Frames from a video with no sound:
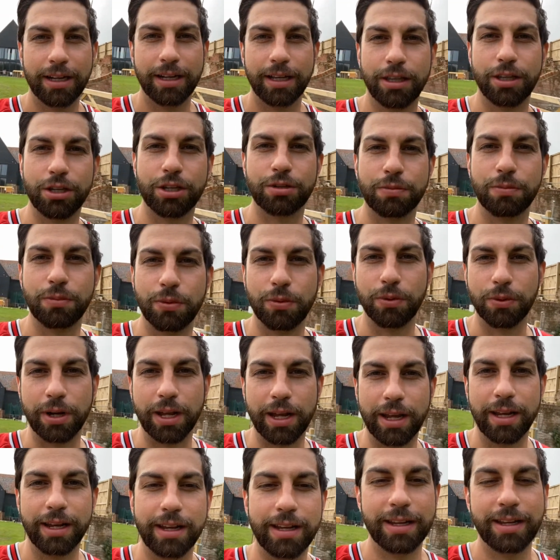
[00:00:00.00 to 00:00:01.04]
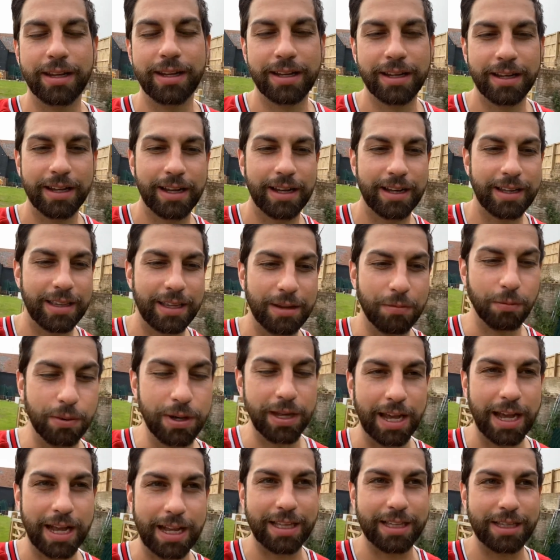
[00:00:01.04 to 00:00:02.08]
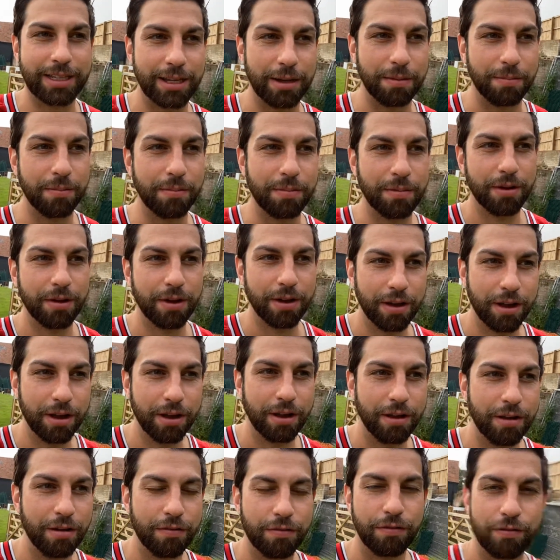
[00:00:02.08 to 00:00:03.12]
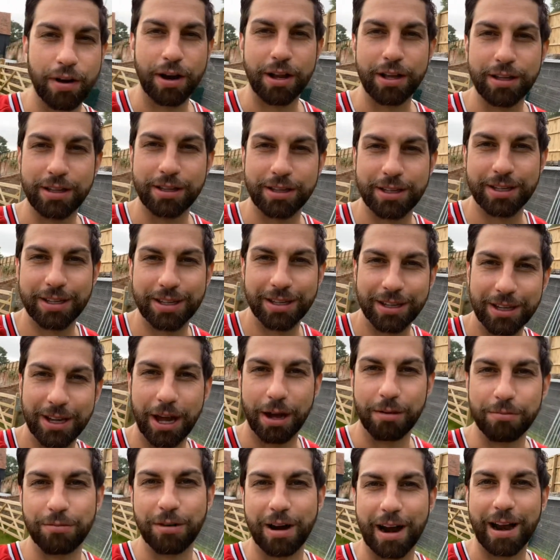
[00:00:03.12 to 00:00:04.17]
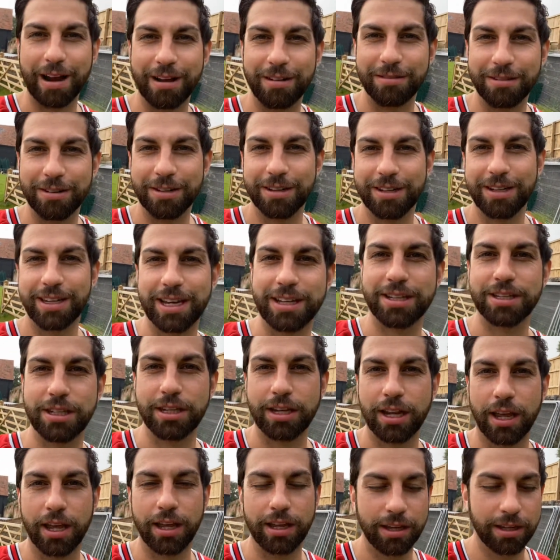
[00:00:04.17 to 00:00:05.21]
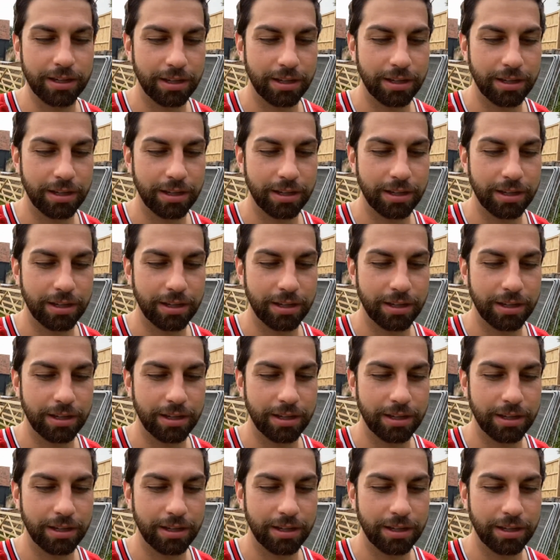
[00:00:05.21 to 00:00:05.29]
this morning and then we had some friends come round yesterday